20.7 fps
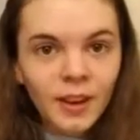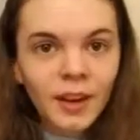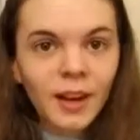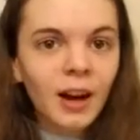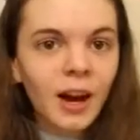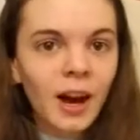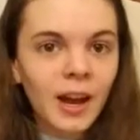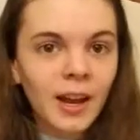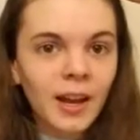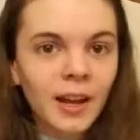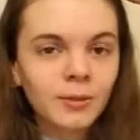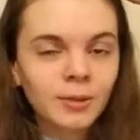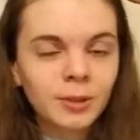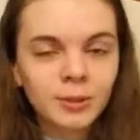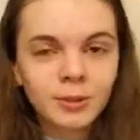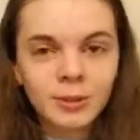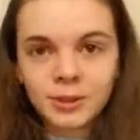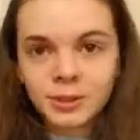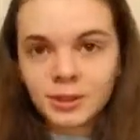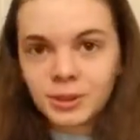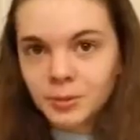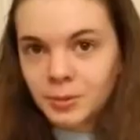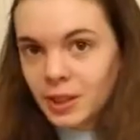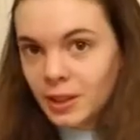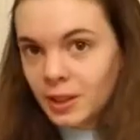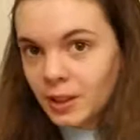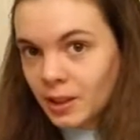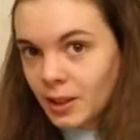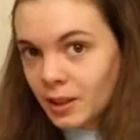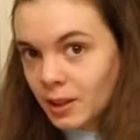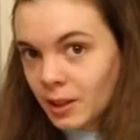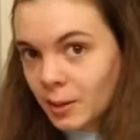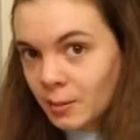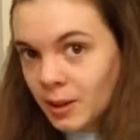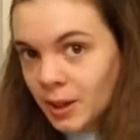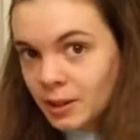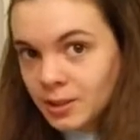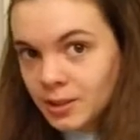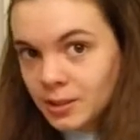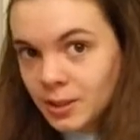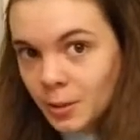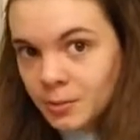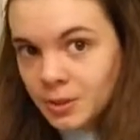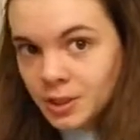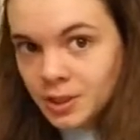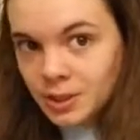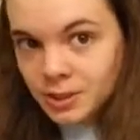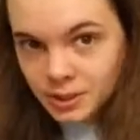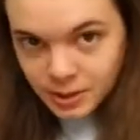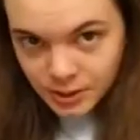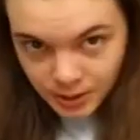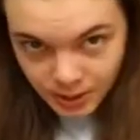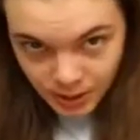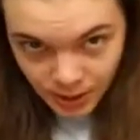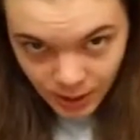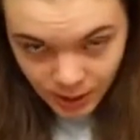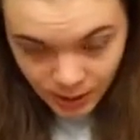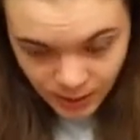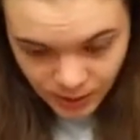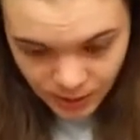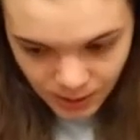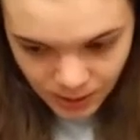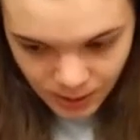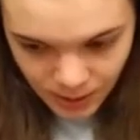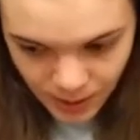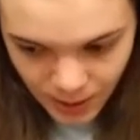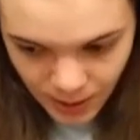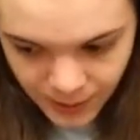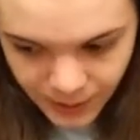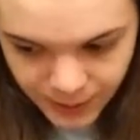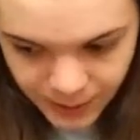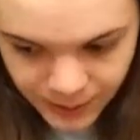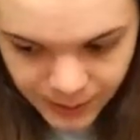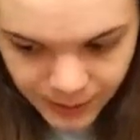I am of course going to pancake them out, so I'm just going to take the hair